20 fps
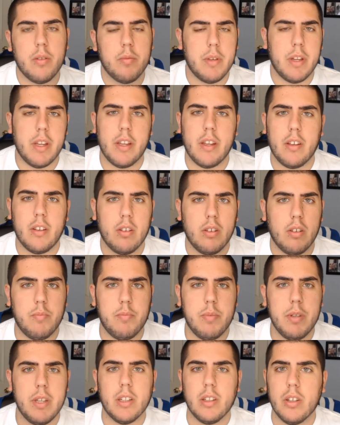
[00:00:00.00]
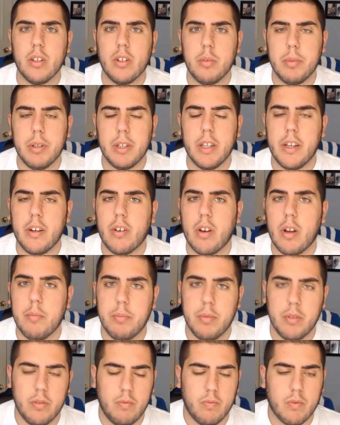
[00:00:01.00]
It may be a little bit later
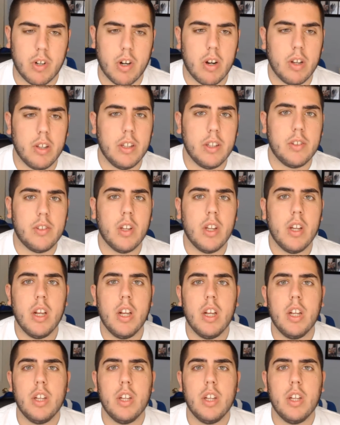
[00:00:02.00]
on, but regardless.